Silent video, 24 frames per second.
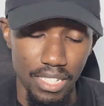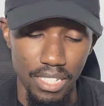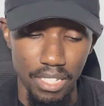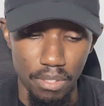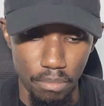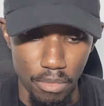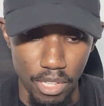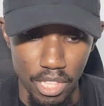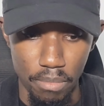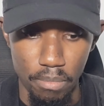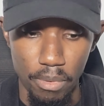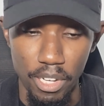the
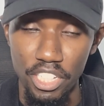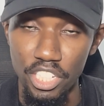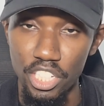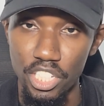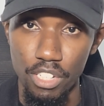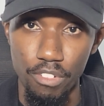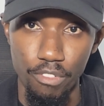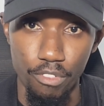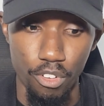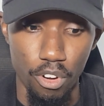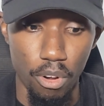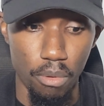Smith
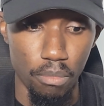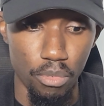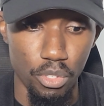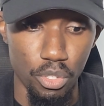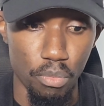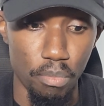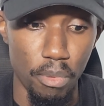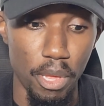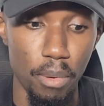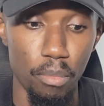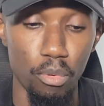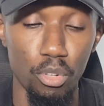machine from
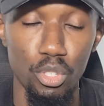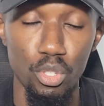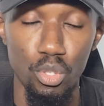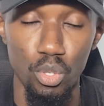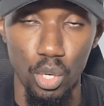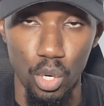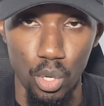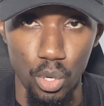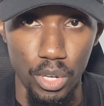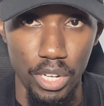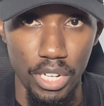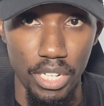to be able
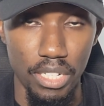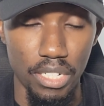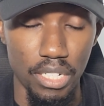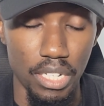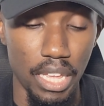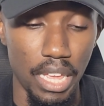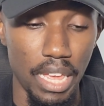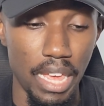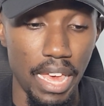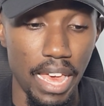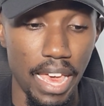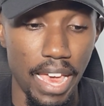to load
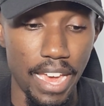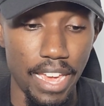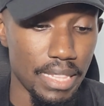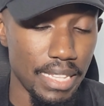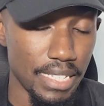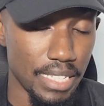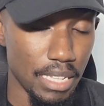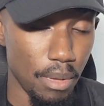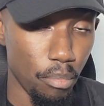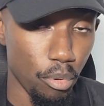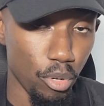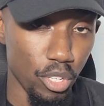it.
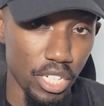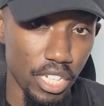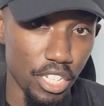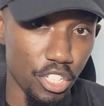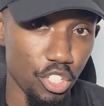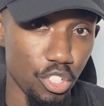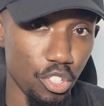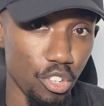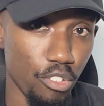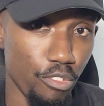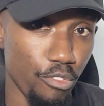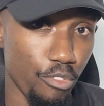There's the
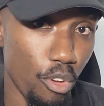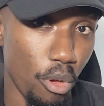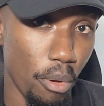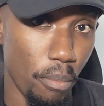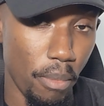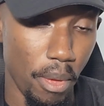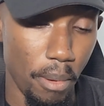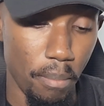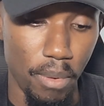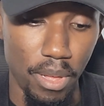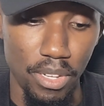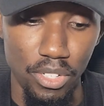potential
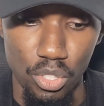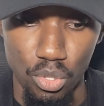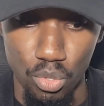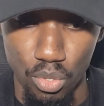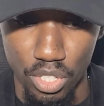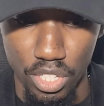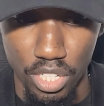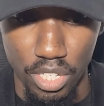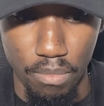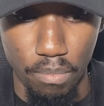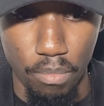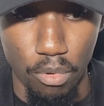for members
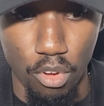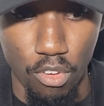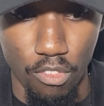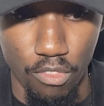to trip